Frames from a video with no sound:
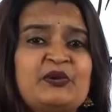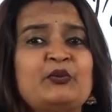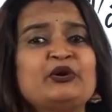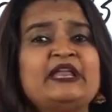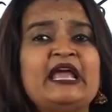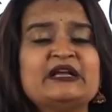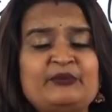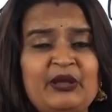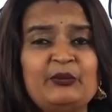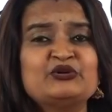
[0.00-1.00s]
we would
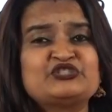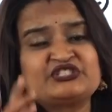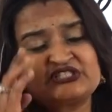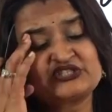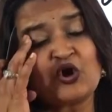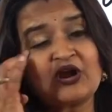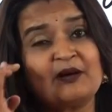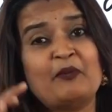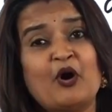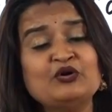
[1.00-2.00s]
talk
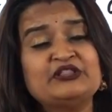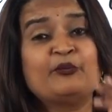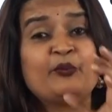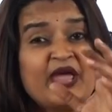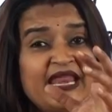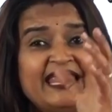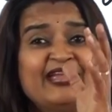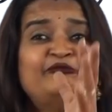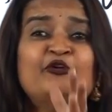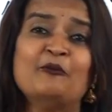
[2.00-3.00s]
about the
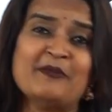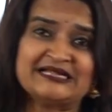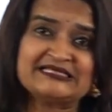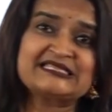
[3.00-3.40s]
varying formats.